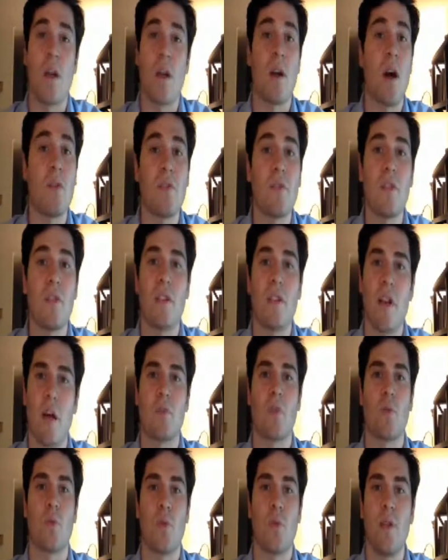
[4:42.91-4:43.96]
And
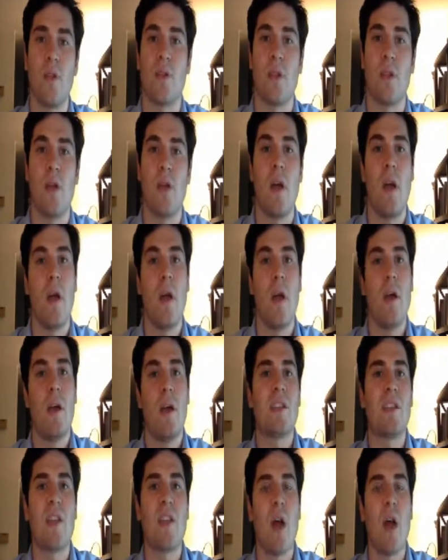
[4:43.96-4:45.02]
oftentimes the reason
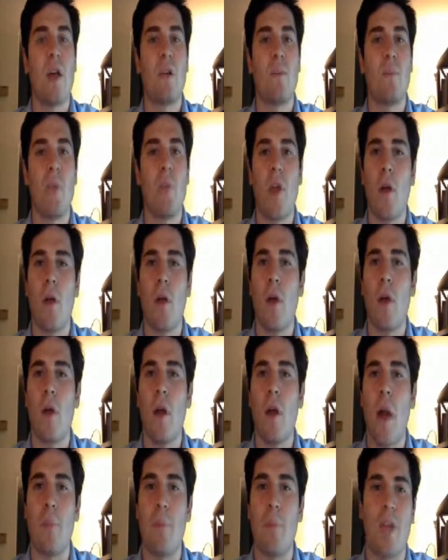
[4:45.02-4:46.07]
is that
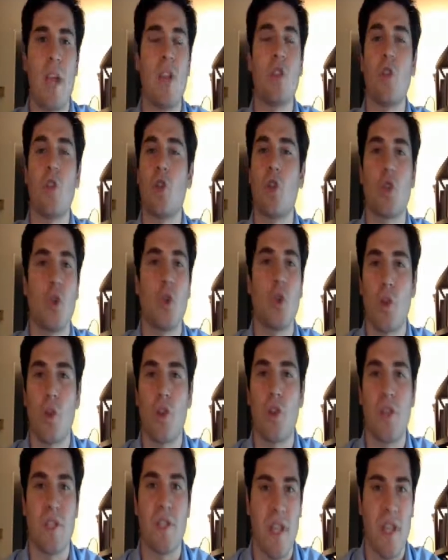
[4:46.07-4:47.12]
their application just
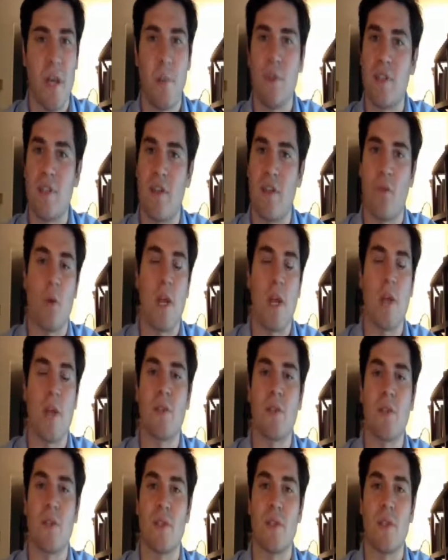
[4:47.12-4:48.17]
looked the same as everyone
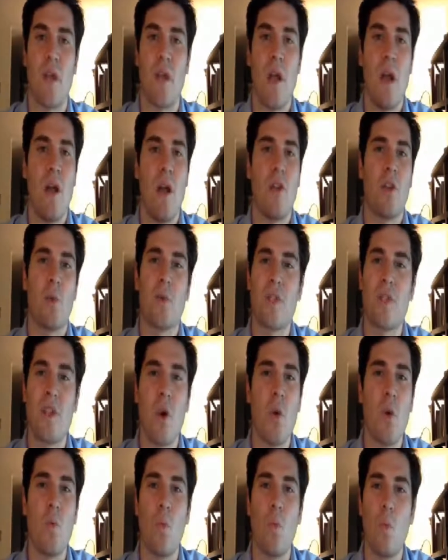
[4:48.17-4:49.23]
else's. There was
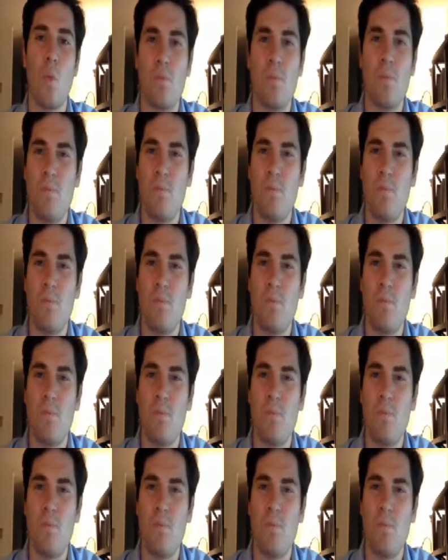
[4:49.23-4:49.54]
no